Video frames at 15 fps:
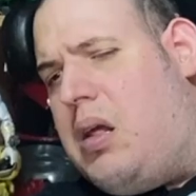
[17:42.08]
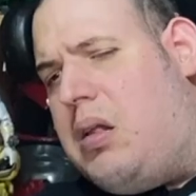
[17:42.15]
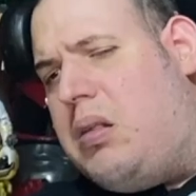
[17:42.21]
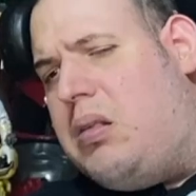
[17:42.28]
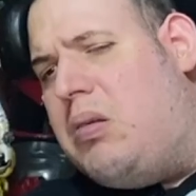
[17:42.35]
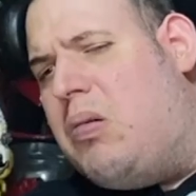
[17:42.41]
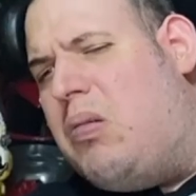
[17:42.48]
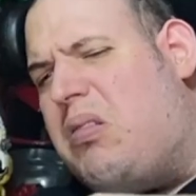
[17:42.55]

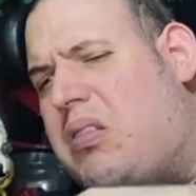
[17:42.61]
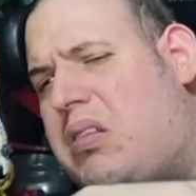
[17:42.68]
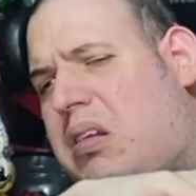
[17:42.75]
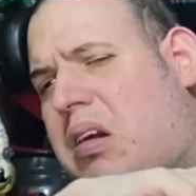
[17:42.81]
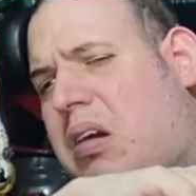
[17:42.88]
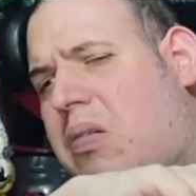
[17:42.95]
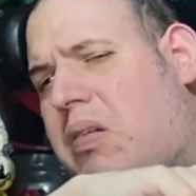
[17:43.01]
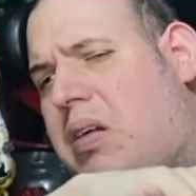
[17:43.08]
not to
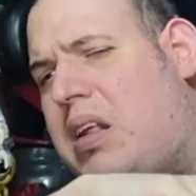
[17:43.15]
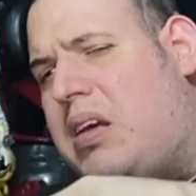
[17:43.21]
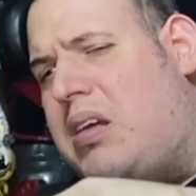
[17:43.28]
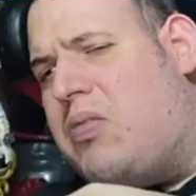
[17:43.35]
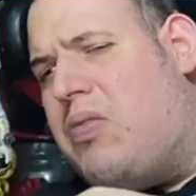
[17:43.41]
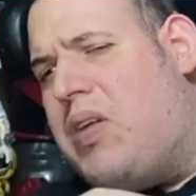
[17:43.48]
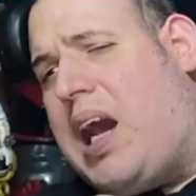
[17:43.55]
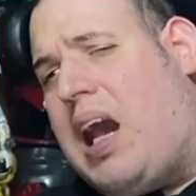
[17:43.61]
do with
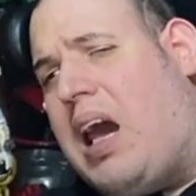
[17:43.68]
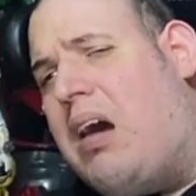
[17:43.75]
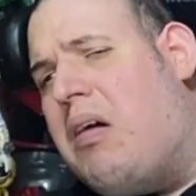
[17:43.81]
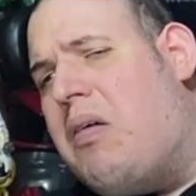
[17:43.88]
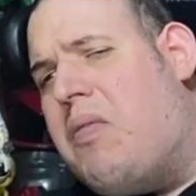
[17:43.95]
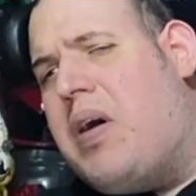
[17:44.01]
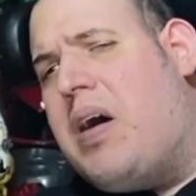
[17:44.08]
this figure,